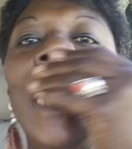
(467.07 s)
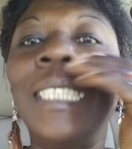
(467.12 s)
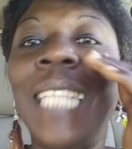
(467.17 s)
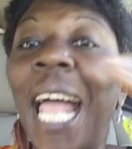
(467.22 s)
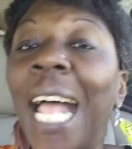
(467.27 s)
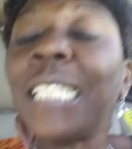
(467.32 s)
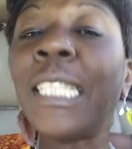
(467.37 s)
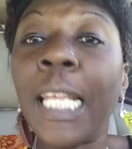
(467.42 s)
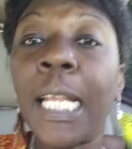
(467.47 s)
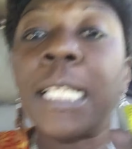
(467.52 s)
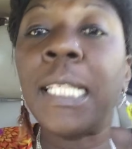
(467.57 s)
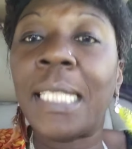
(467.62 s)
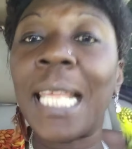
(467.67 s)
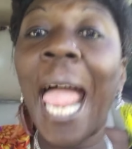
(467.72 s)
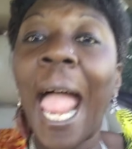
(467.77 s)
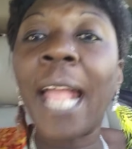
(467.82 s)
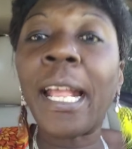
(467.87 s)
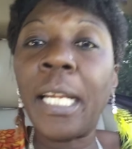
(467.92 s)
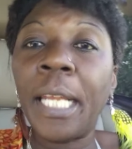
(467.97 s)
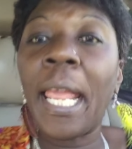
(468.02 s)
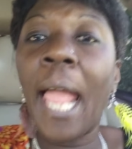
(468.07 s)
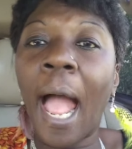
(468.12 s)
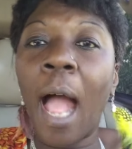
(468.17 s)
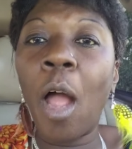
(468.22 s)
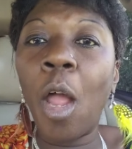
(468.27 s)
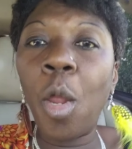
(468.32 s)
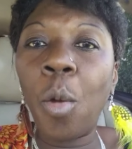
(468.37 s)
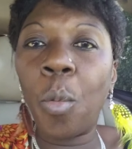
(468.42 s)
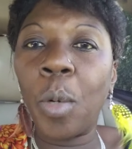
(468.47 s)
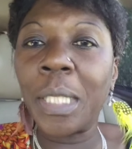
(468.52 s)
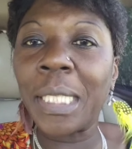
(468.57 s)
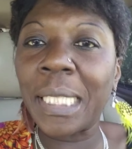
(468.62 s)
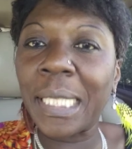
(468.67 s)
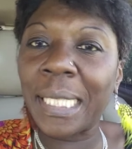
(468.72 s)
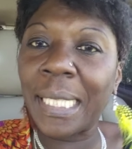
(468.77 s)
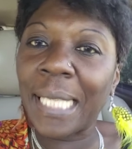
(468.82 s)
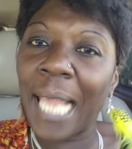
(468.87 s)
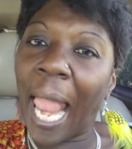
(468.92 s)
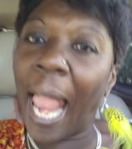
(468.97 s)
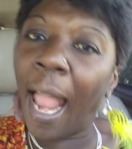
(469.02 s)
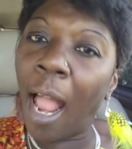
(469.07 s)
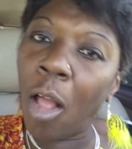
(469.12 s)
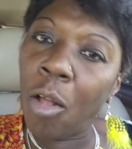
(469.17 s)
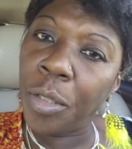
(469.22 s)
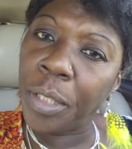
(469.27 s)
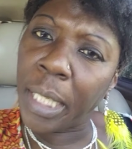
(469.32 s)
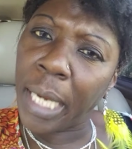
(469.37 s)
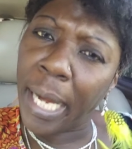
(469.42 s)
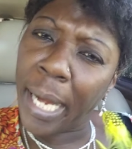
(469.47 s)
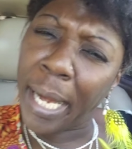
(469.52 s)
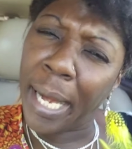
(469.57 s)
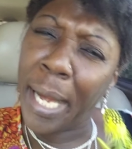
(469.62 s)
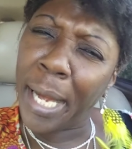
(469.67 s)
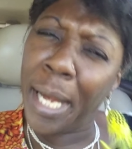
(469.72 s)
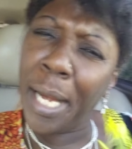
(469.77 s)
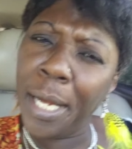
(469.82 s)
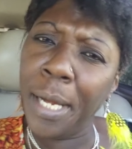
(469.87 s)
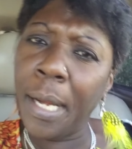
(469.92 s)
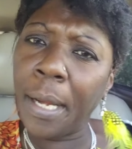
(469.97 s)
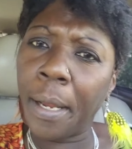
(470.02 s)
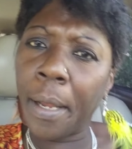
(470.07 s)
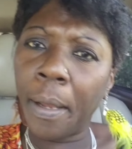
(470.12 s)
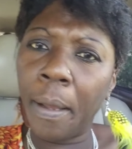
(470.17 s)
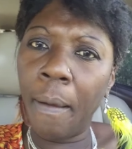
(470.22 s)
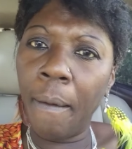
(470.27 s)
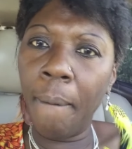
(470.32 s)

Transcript: that's exactly how it was sounding